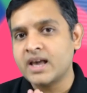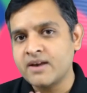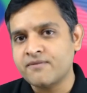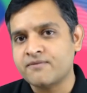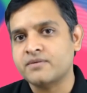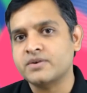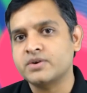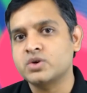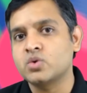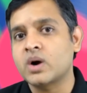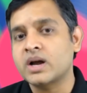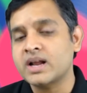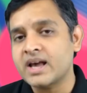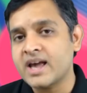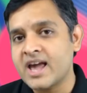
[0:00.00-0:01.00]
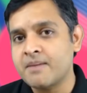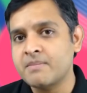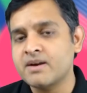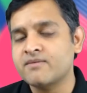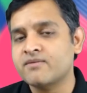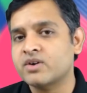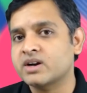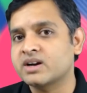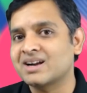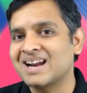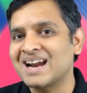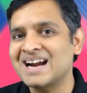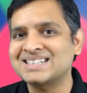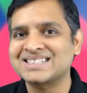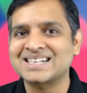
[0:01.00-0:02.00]
if you are aiming for a
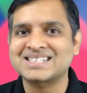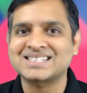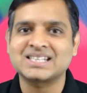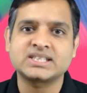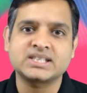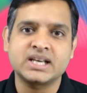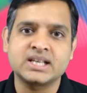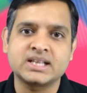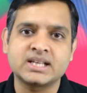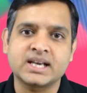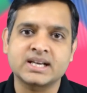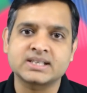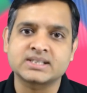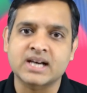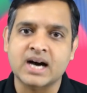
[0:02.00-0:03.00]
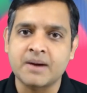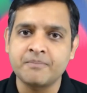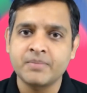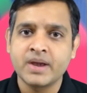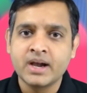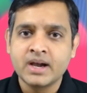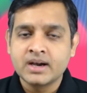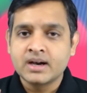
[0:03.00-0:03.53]
great success in the exam,